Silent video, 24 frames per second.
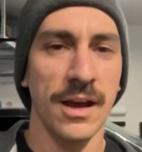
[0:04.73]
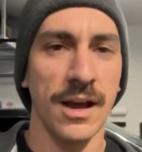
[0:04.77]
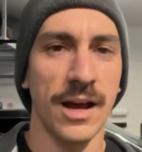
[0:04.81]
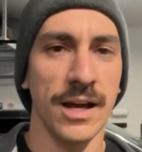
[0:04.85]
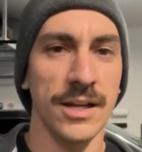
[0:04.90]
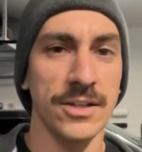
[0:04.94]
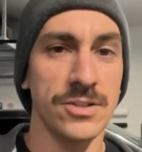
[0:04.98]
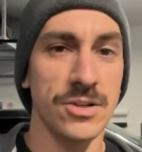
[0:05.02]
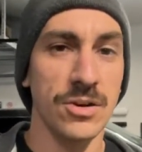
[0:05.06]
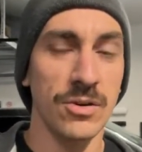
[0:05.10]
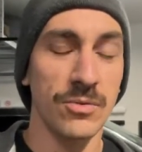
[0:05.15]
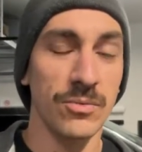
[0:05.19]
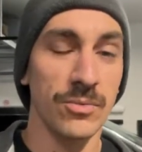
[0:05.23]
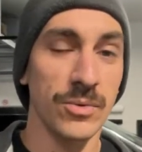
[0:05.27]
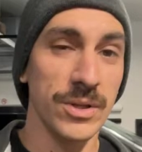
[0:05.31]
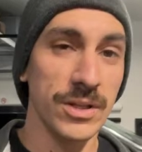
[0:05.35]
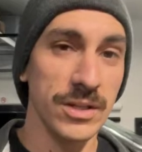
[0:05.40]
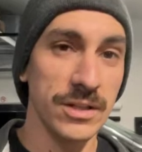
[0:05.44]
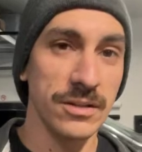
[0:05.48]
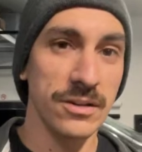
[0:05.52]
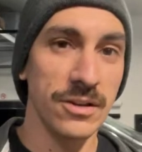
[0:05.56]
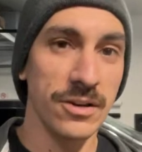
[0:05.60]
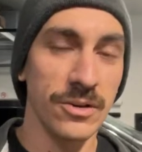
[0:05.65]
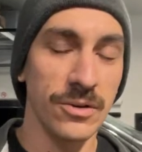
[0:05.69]
I don't
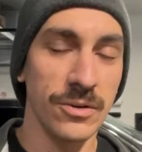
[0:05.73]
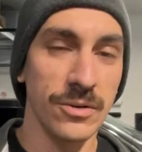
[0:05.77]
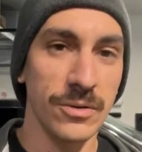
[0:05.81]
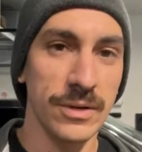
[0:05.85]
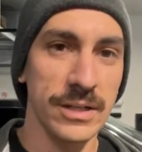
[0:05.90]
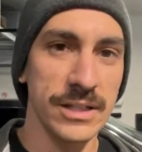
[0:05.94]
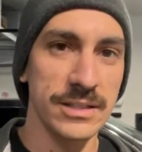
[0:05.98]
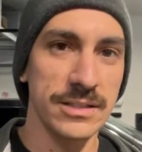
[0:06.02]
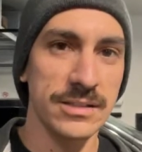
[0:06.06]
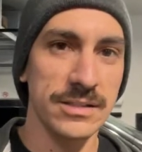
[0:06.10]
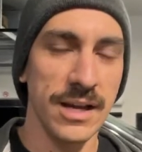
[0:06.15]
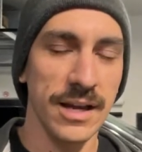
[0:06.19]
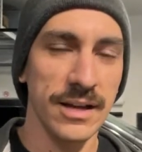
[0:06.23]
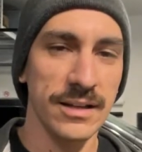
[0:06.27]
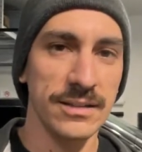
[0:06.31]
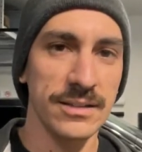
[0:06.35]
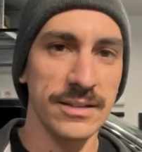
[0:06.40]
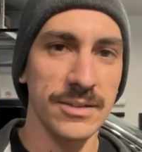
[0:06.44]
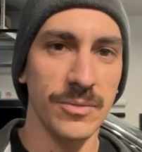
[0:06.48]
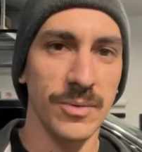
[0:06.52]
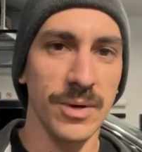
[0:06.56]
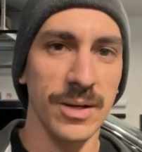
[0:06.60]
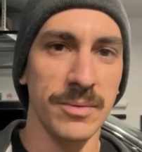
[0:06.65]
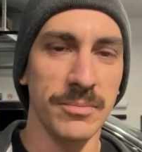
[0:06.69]
really know
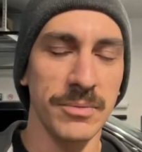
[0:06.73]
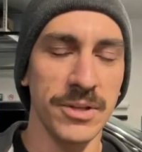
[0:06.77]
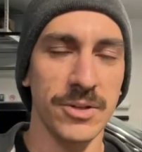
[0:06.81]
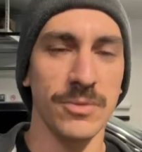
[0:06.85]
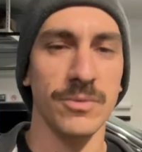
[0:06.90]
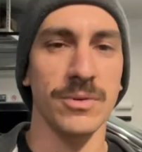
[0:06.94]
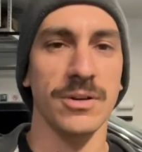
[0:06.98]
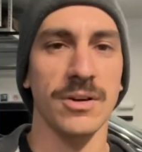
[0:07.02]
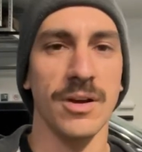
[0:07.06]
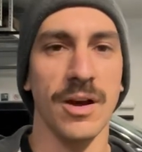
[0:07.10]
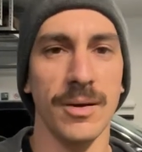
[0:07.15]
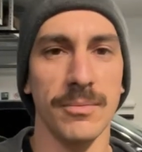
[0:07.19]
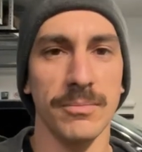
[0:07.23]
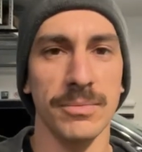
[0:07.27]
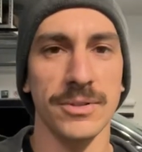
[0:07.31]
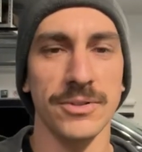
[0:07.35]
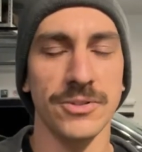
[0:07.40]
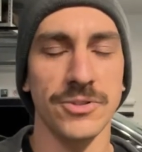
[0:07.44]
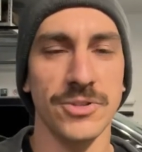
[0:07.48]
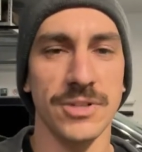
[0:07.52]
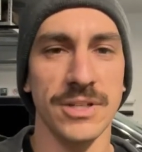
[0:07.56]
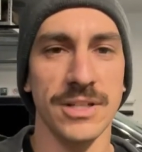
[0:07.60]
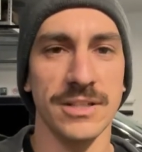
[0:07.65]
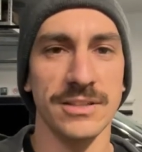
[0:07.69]
exactly what I'm going to
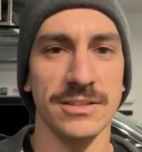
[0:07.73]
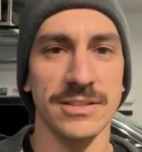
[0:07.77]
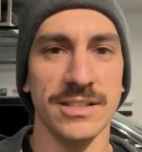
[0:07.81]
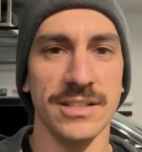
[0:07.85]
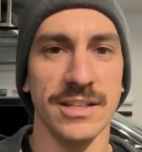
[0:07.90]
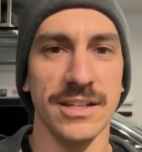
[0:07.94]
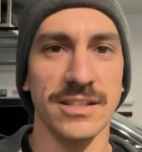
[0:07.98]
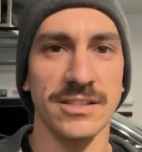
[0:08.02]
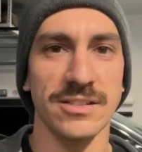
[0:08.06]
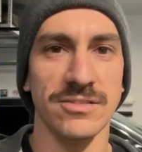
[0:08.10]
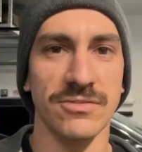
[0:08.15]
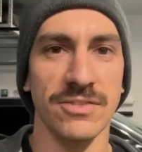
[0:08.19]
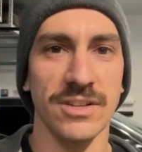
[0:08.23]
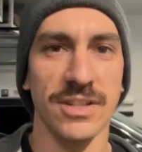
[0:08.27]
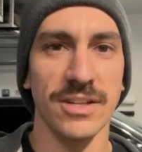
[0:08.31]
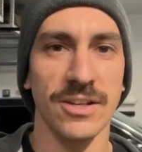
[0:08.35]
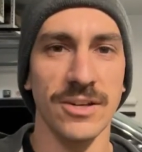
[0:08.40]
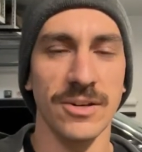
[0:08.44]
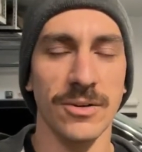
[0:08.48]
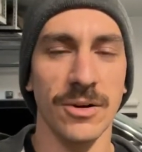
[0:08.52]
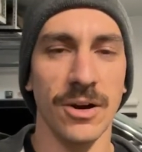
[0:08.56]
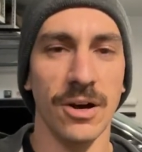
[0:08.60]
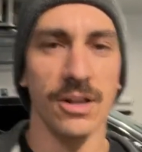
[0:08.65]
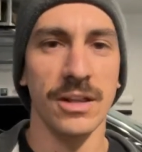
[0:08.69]
accomplish in today's
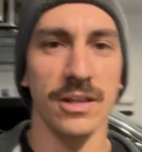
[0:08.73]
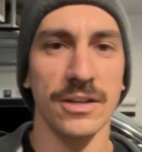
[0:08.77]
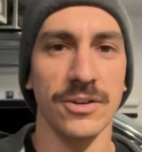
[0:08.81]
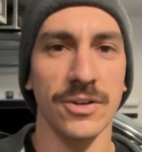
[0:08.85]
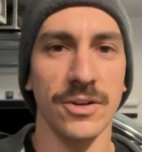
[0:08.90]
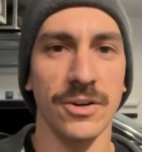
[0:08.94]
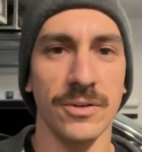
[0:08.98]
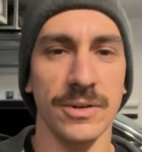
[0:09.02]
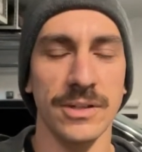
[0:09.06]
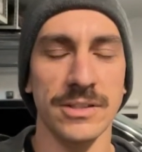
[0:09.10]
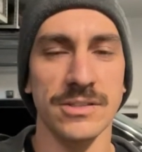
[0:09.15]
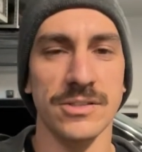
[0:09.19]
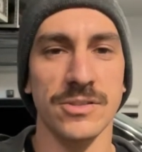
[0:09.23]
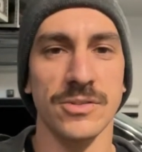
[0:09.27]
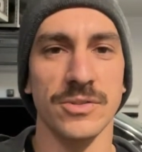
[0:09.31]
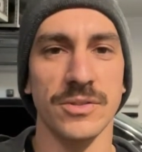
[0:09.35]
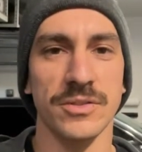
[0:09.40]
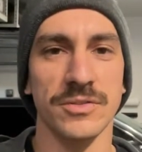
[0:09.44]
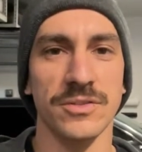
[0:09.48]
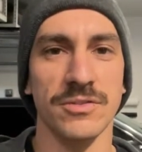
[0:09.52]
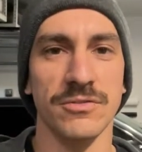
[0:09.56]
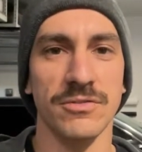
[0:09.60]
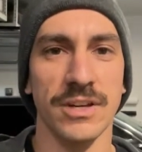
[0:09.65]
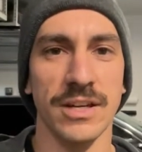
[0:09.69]
video. All I know is the
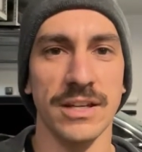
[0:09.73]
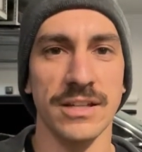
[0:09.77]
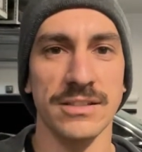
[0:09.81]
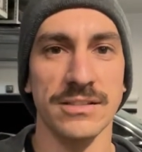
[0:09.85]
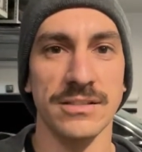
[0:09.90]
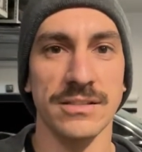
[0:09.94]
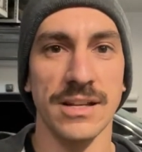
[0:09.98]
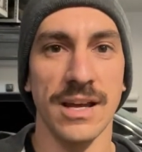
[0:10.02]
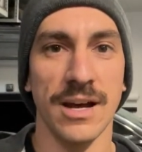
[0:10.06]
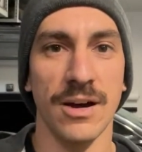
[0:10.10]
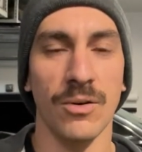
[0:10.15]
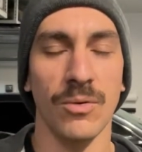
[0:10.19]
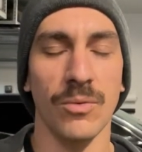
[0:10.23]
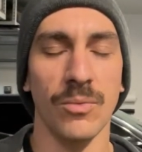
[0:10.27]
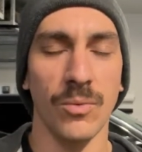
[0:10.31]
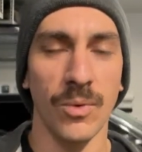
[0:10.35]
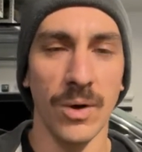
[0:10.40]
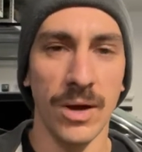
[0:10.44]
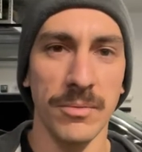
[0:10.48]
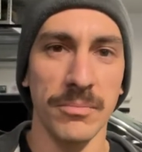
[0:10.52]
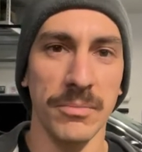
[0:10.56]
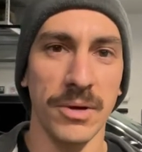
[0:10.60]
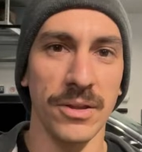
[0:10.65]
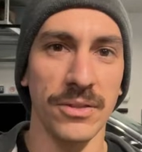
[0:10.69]
drift event is now
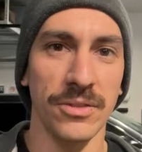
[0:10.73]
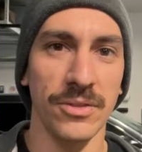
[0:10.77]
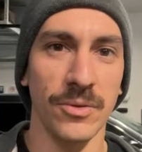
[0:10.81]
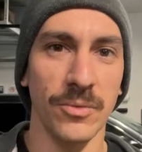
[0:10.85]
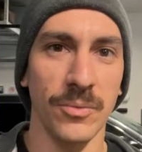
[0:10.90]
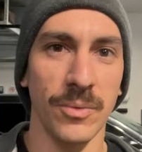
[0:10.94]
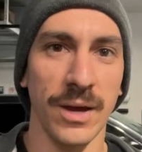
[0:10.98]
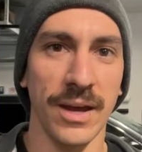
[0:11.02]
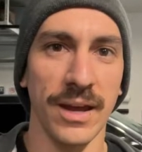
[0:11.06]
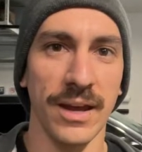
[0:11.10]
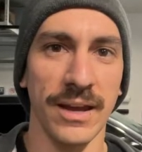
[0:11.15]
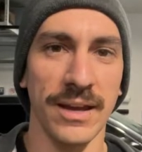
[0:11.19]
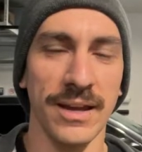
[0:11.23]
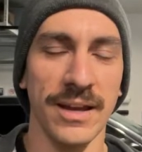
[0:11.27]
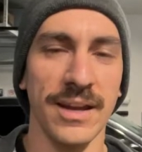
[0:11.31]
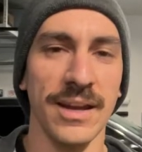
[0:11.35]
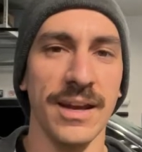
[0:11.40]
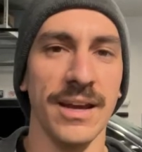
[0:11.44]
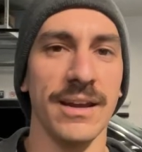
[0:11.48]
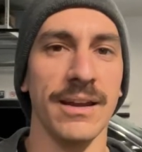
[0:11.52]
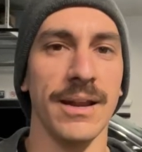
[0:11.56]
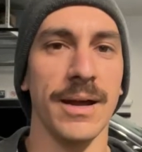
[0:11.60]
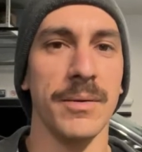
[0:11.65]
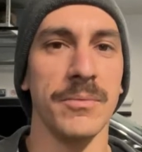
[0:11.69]
1 month away
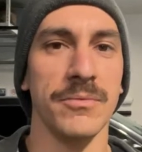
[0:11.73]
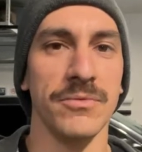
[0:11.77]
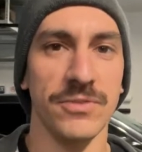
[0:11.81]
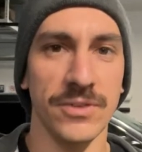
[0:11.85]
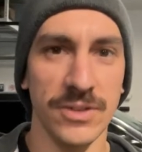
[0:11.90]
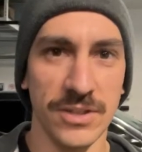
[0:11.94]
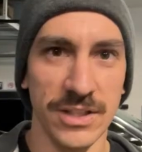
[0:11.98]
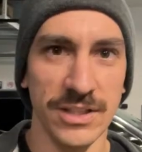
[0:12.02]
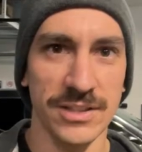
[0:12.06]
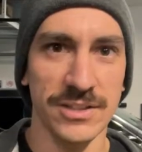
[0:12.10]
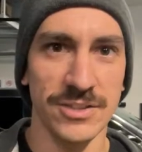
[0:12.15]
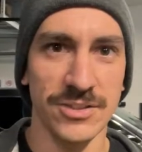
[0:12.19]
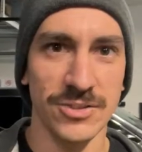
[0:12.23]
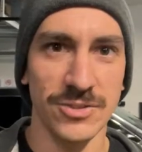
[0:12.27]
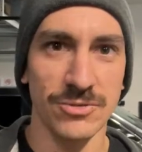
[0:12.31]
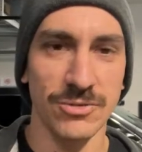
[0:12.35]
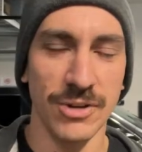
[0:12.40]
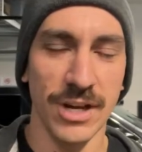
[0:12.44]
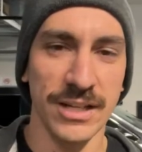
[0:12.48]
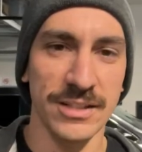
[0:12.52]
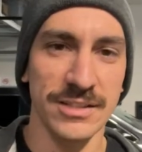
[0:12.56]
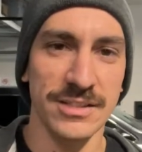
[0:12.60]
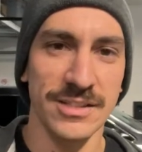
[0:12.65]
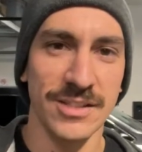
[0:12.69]
and I'm feeling the
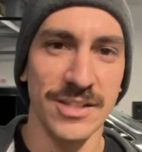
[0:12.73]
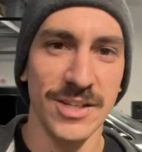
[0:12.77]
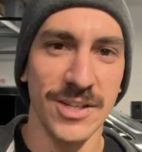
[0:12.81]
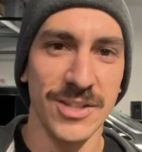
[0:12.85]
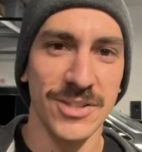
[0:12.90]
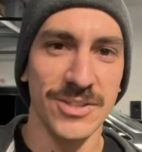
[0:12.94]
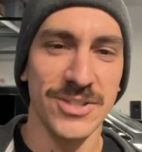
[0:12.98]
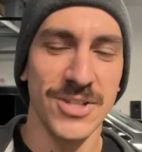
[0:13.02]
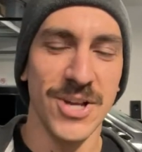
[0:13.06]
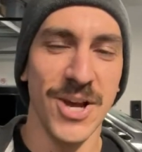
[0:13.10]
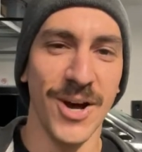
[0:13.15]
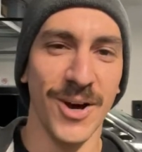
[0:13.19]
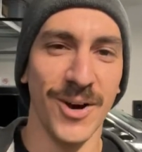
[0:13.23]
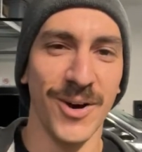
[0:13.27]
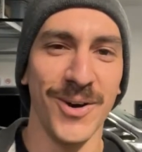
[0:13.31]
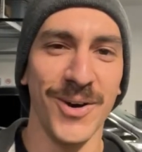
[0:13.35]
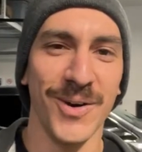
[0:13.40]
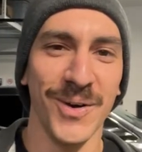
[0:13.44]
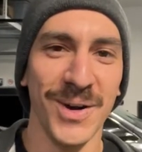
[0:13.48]
stress. So